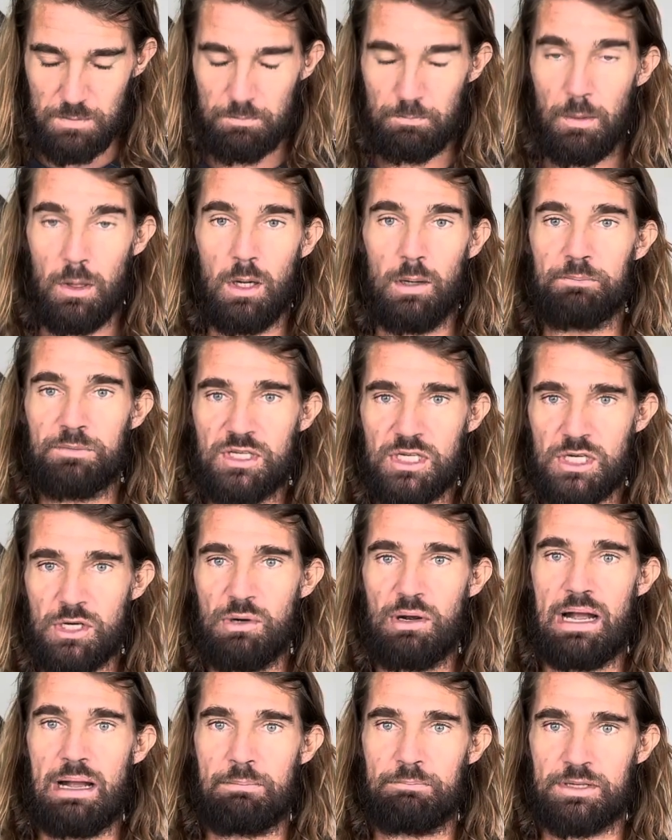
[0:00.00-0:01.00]
bottom two
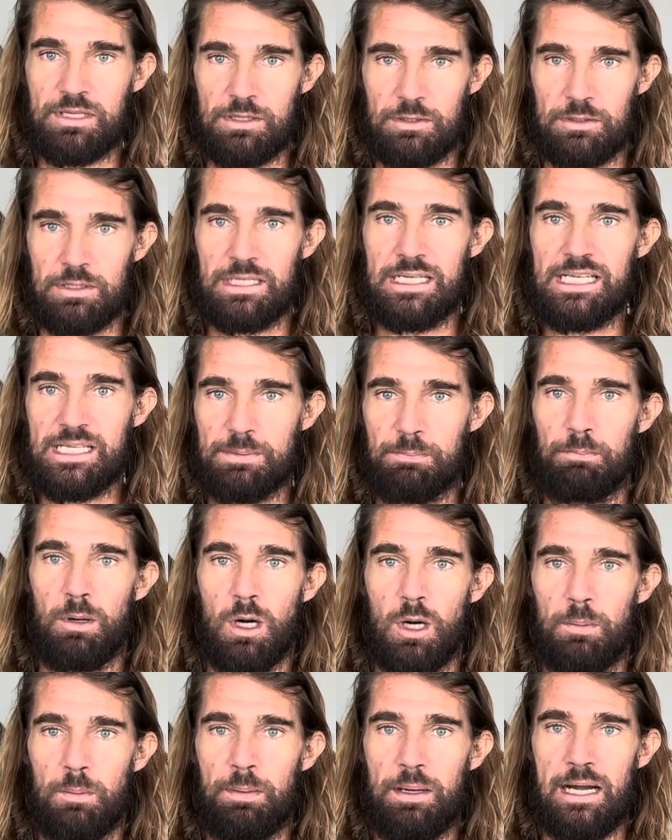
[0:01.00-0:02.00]
abs that need to
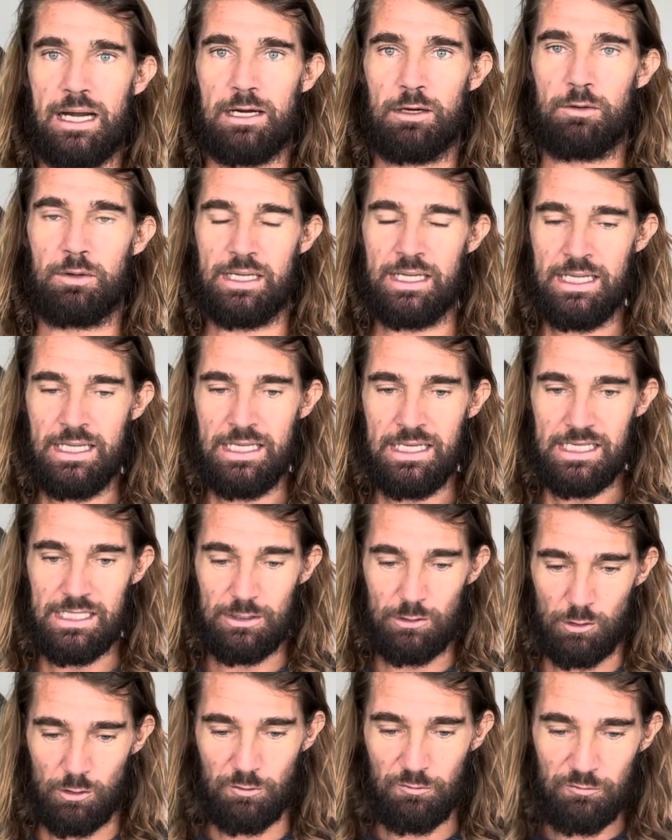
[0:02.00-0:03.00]
pop out in
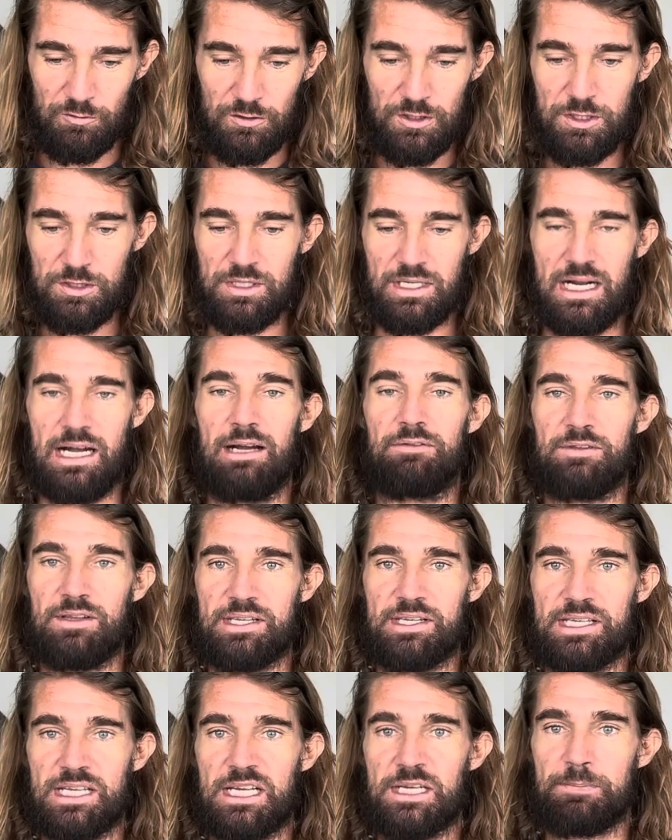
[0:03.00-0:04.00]
order for you to have the
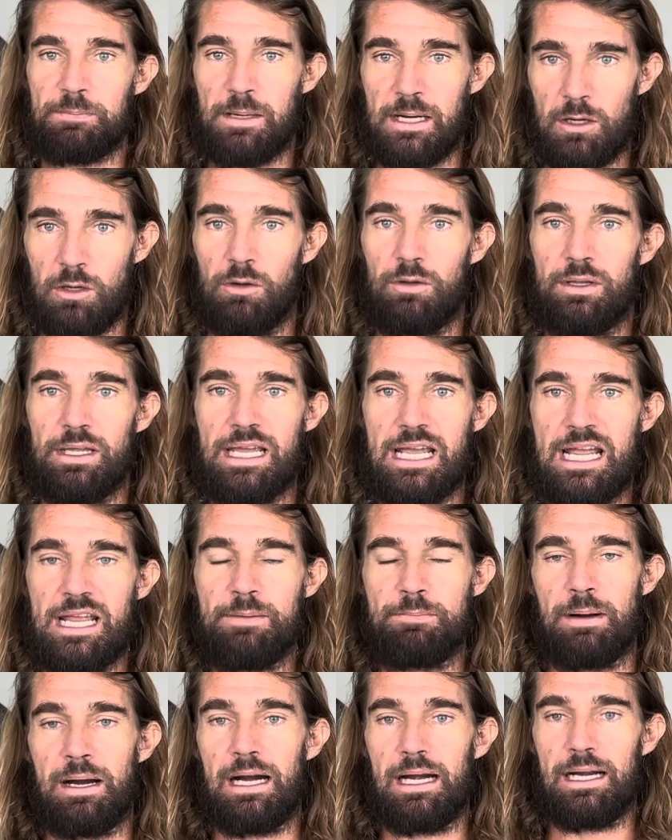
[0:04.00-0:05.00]
six pack or the
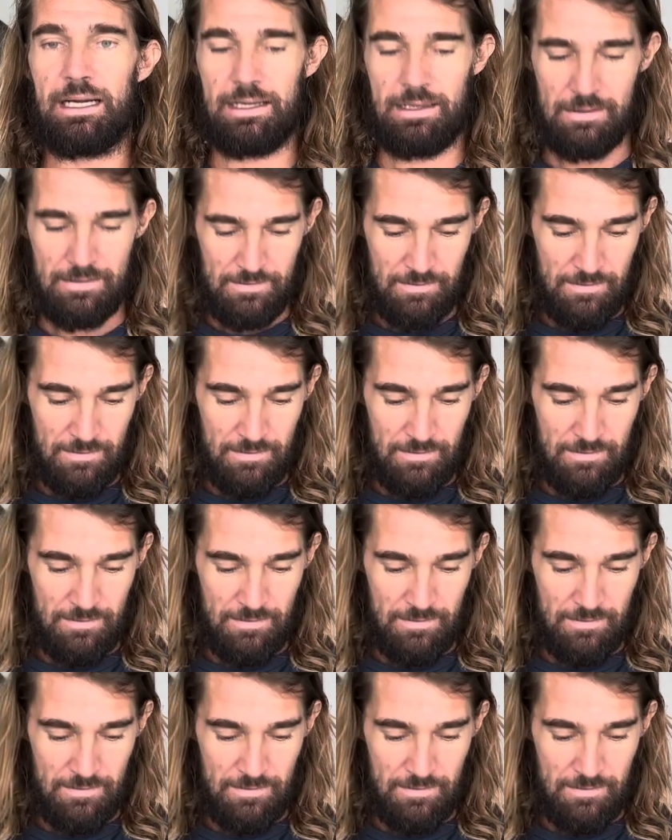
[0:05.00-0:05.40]
eight pack.